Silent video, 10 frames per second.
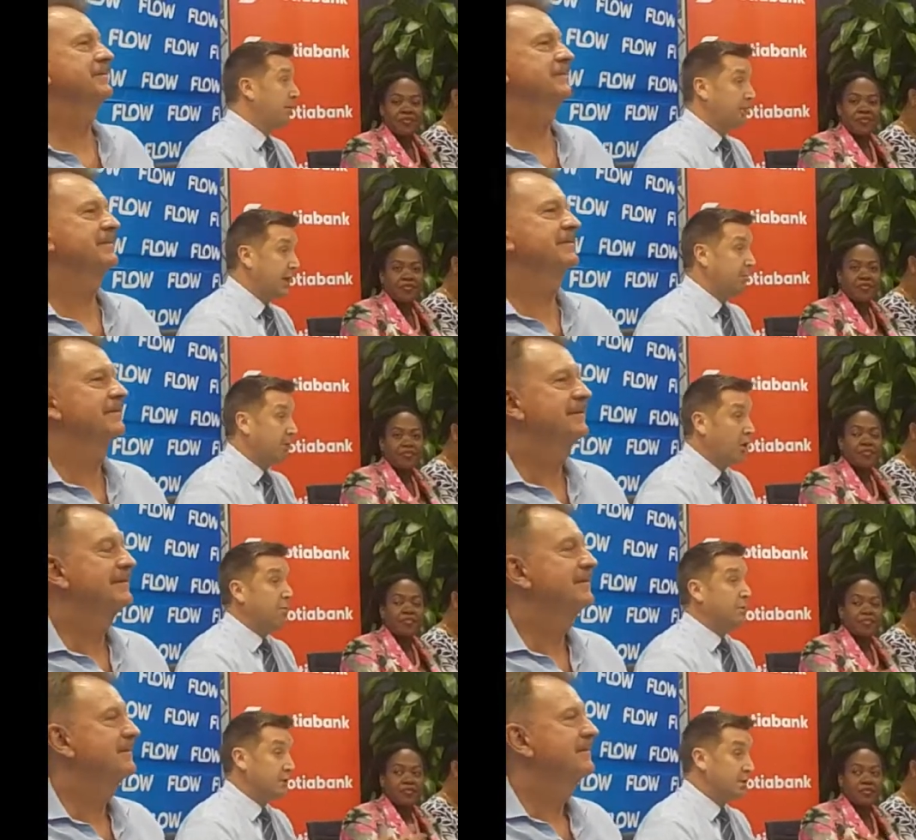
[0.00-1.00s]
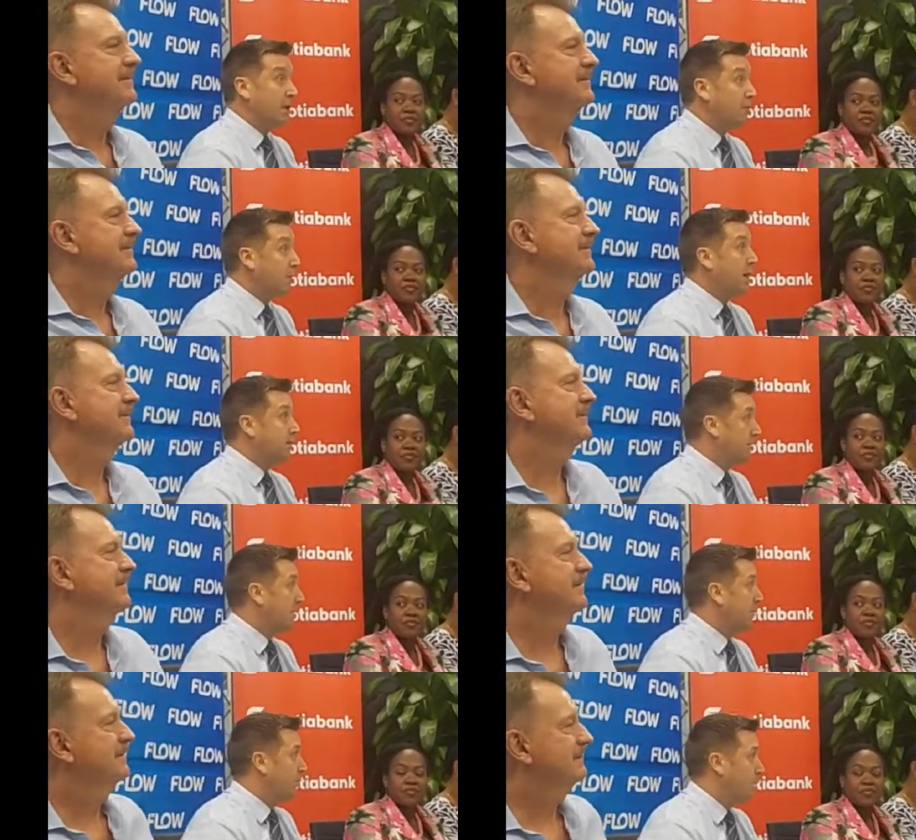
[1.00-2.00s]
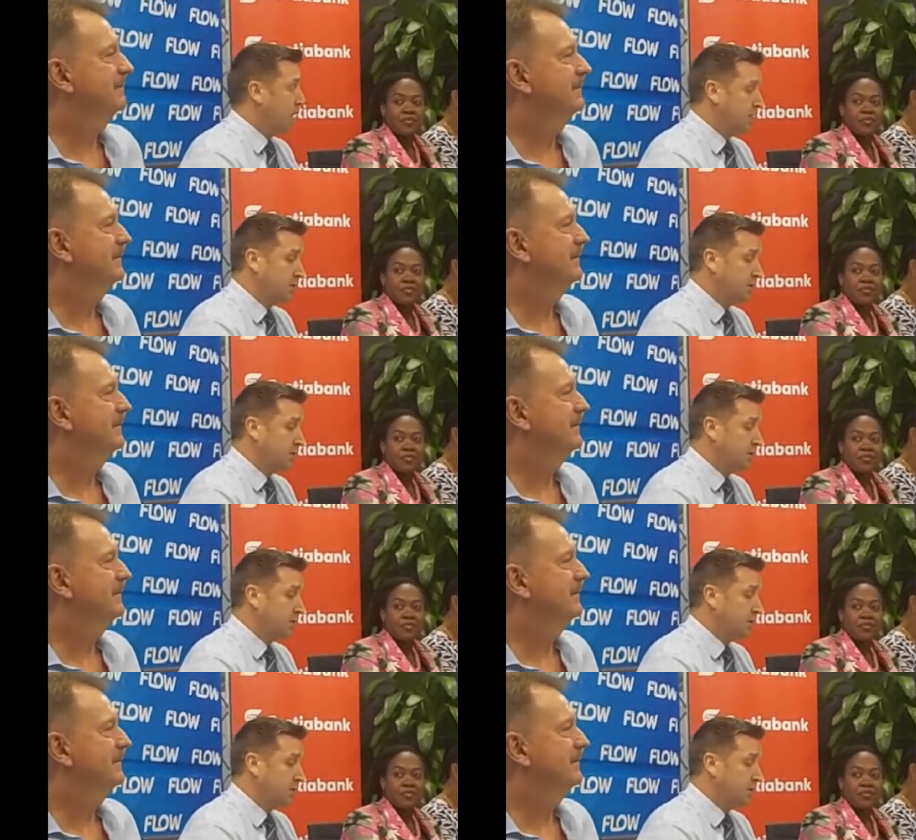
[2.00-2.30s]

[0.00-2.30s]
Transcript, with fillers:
Speaker 1: that became Columbus, that's now part of Cable and Wireless.